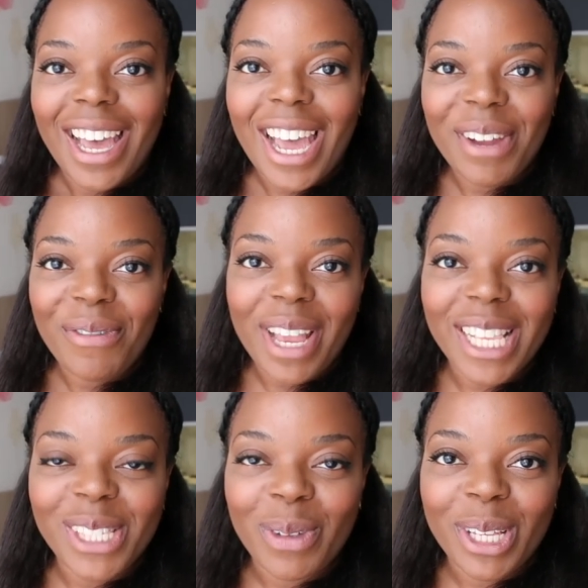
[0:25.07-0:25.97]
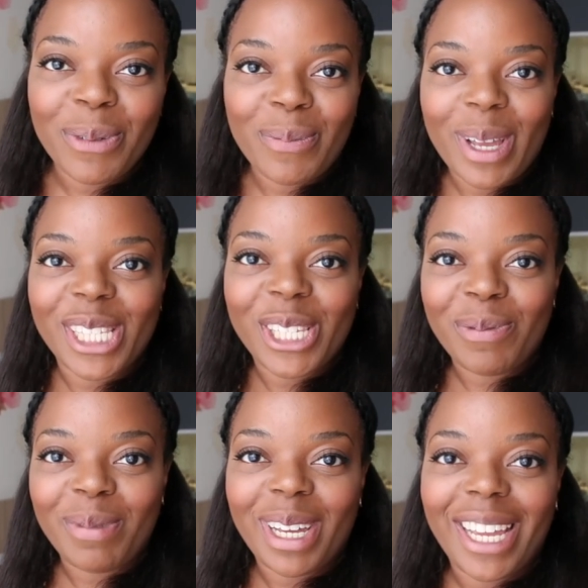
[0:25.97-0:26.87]
Hi friends, welcome back
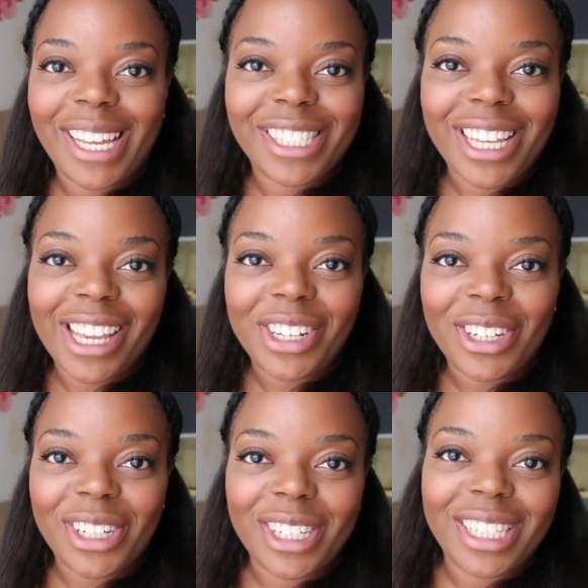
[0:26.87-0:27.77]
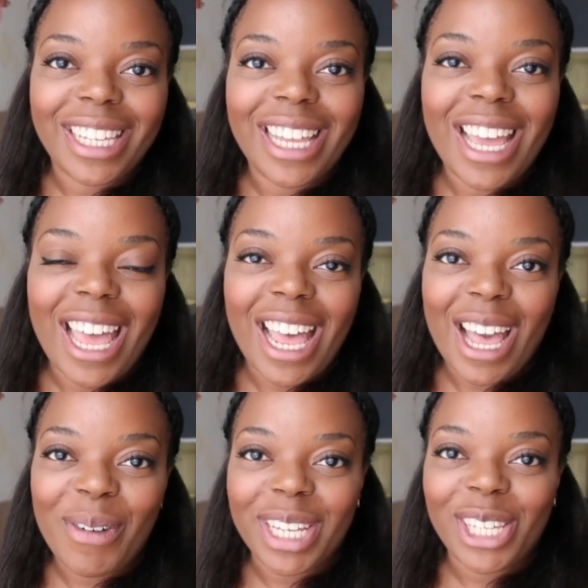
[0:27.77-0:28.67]
to my channel.
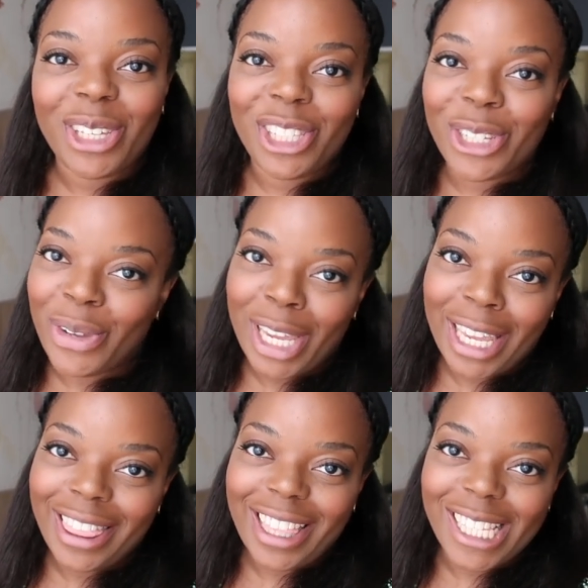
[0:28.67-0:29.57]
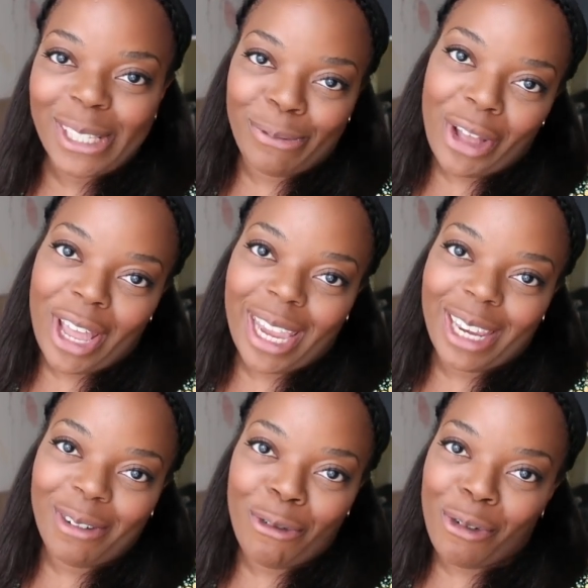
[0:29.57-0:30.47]
How are you doing this
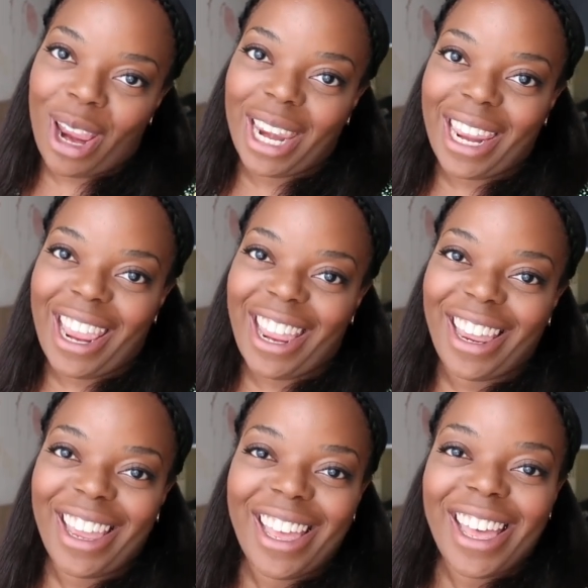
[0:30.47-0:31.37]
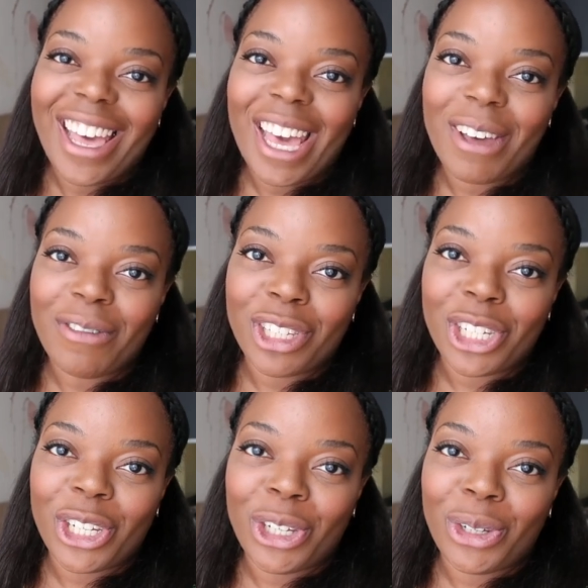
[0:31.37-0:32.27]
fine Friday
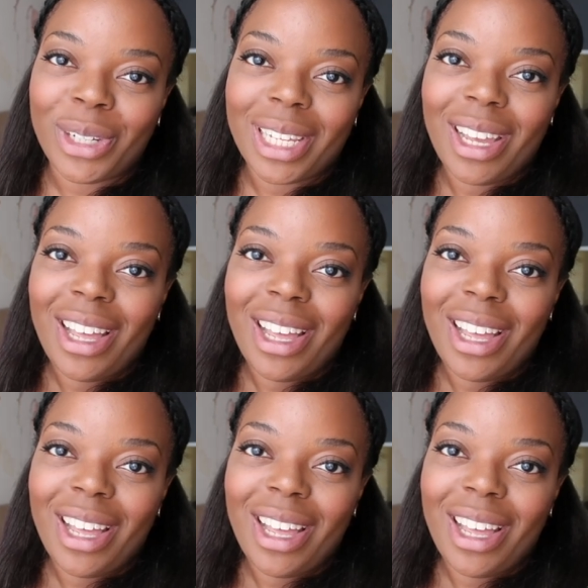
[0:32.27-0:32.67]
afternoon?